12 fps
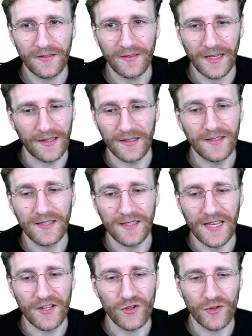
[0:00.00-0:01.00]
Yeah, it's the
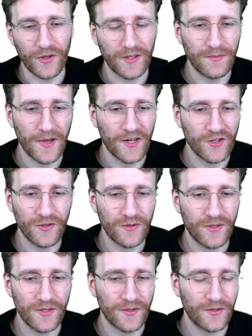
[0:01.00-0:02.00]
Tension of the Manju,
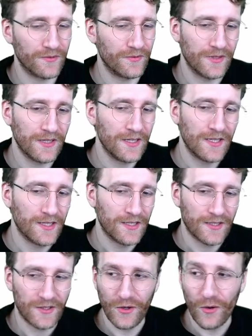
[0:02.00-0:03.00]
so
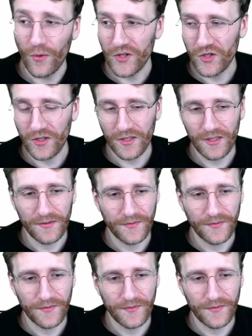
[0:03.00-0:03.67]
no ritual